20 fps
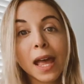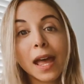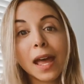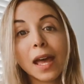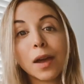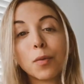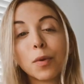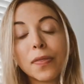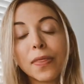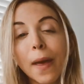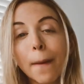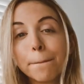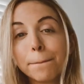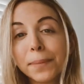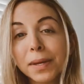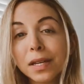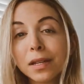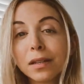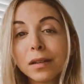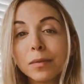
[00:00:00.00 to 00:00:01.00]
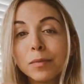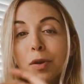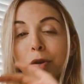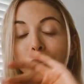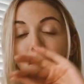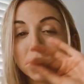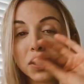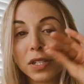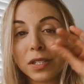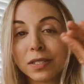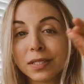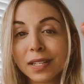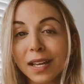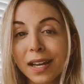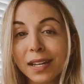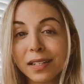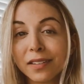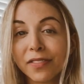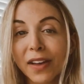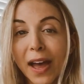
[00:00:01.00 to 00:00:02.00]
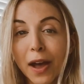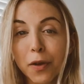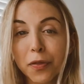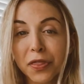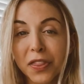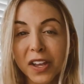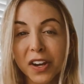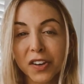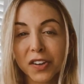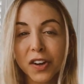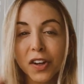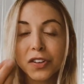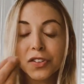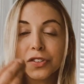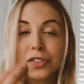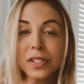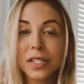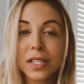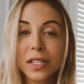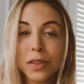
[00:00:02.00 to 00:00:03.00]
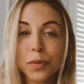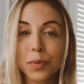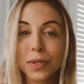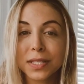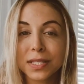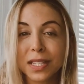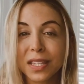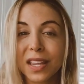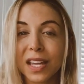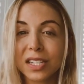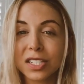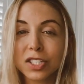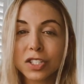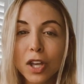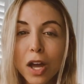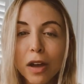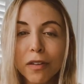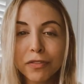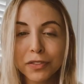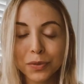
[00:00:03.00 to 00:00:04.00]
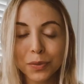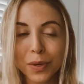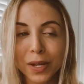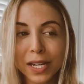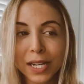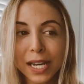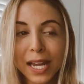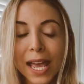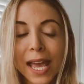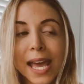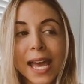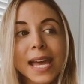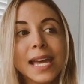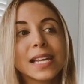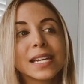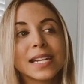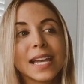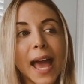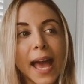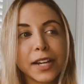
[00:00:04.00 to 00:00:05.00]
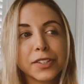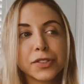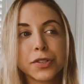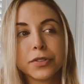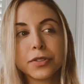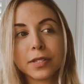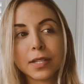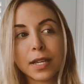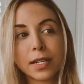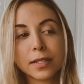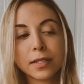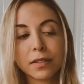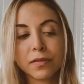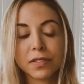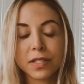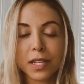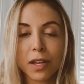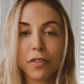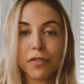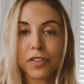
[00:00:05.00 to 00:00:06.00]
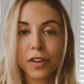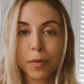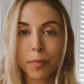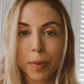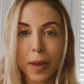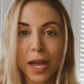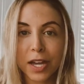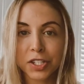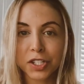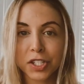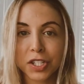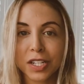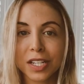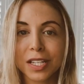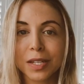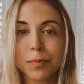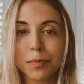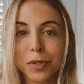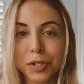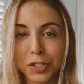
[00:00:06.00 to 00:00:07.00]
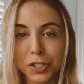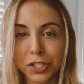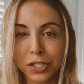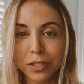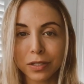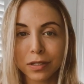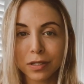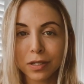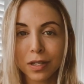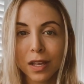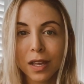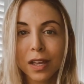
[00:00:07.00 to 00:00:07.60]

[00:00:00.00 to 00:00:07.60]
And when that big emotion is kind of out there and underneath we see that soft one, a natural sense of self-compassion emerges.